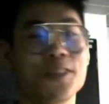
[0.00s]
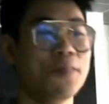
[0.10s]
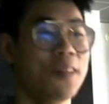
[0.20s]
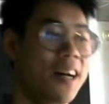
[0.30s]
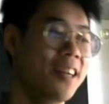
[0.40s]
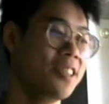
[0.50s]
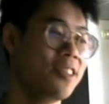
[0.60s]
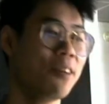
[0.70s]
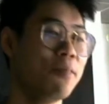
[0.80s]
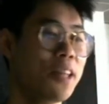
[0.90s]
to be honest.
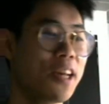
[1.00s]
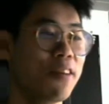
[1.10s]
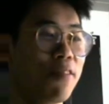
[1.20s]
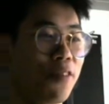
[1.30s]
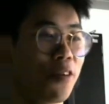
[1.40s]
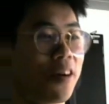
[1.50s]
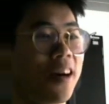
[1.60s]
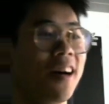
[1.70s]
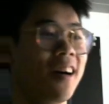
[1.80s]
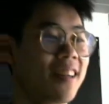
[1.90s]
You got me the
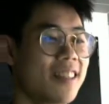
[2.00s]
Evora